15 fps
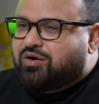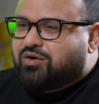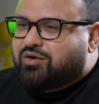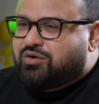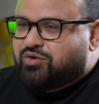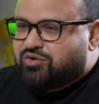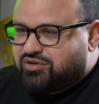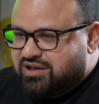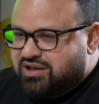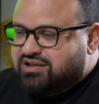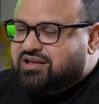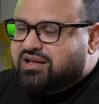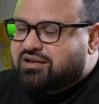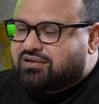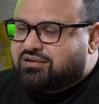Do you
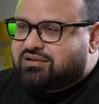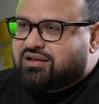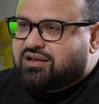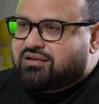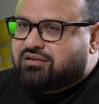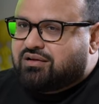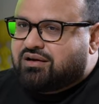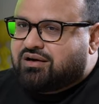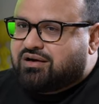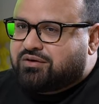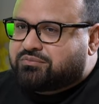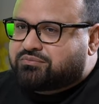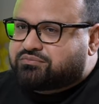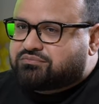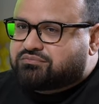think uh,